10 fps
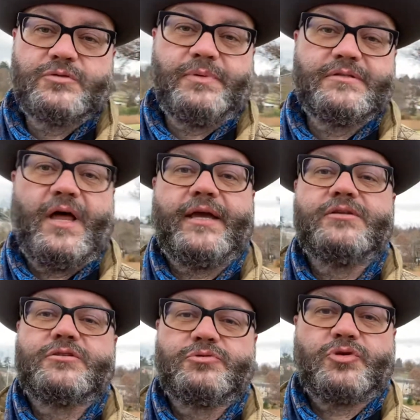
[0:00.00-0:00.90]
Please like
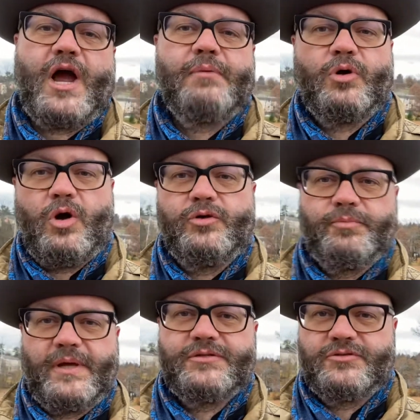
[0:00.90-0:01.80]
and subscribe. We'll go new
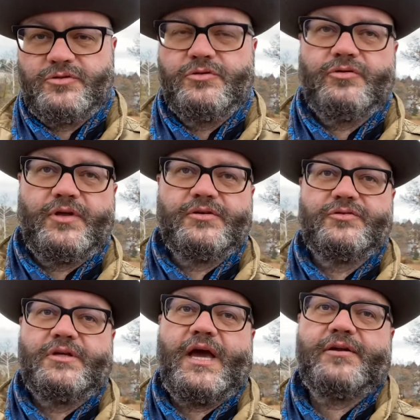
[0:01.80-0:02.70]
places, do new things
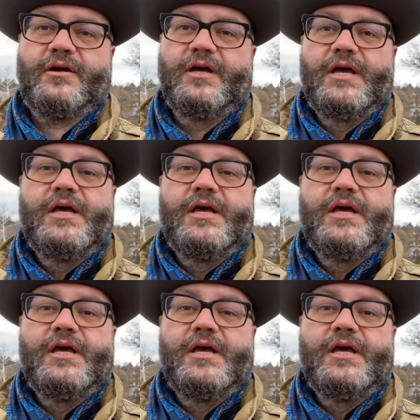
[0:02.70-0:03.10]
together.